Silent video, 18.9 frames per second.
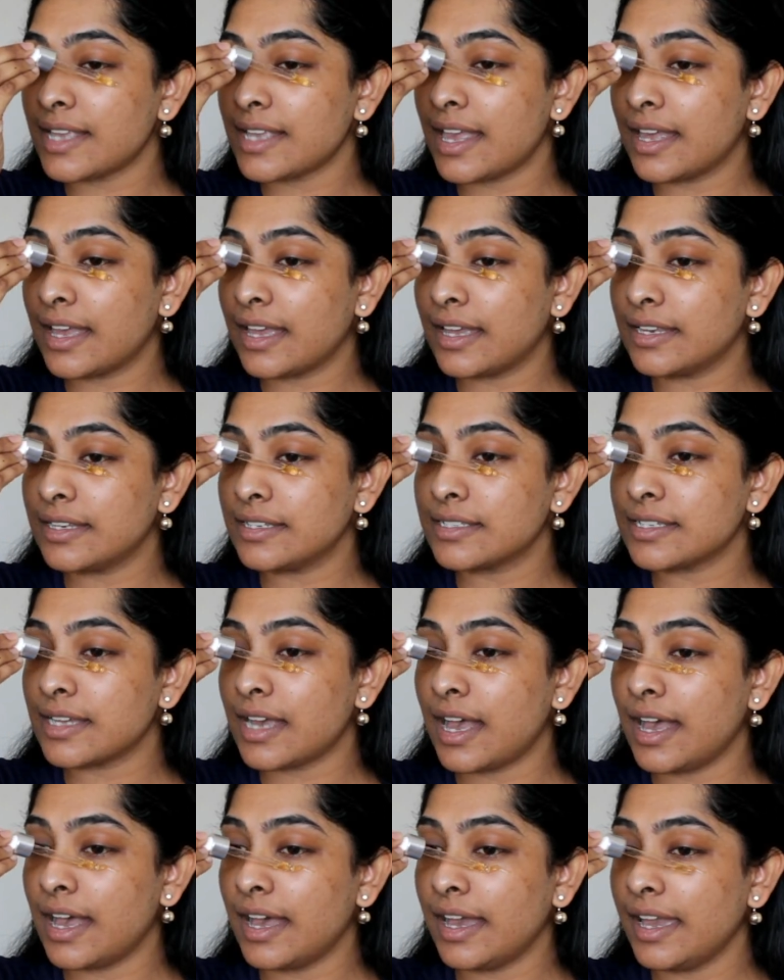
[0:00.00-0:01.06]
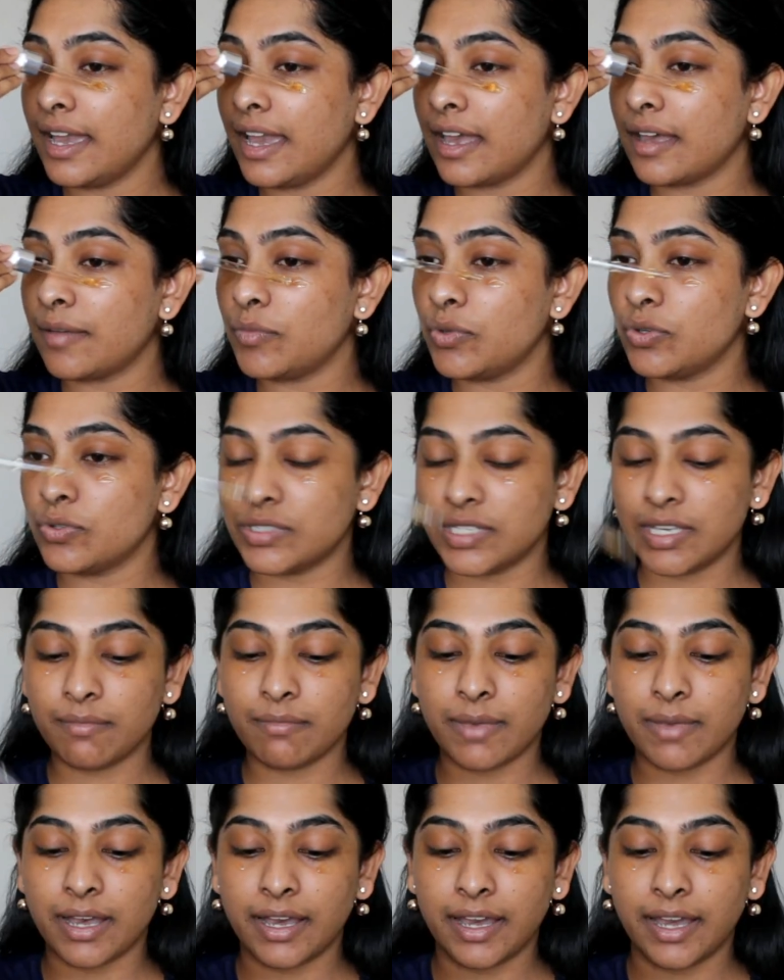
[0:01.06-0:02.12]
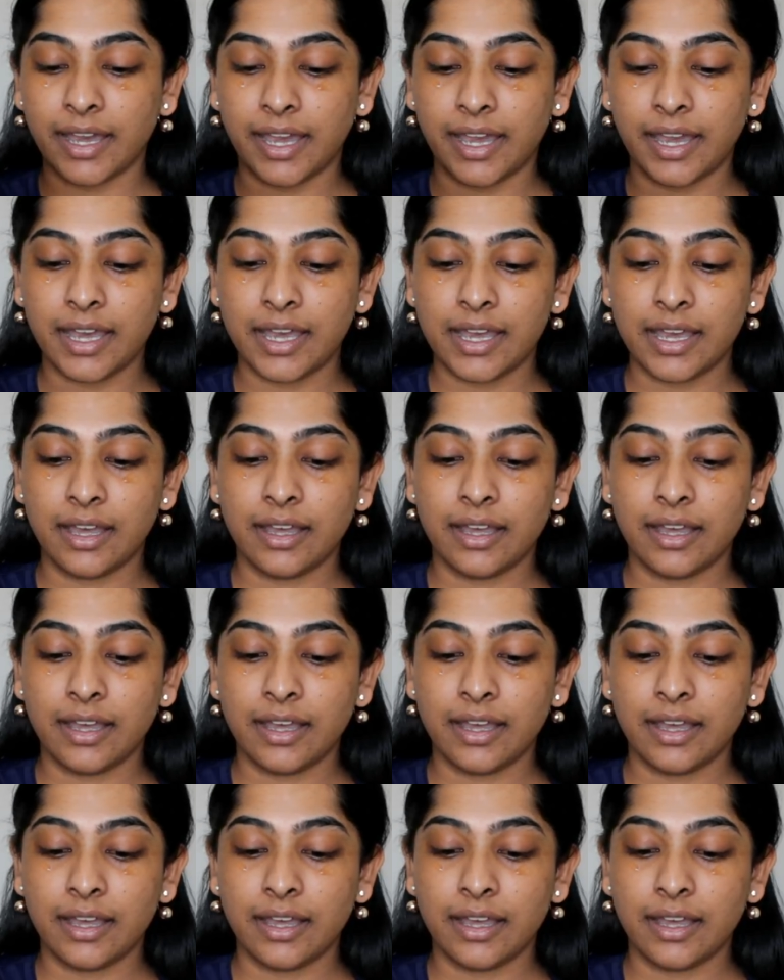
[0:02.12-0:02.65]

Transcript: and I am using my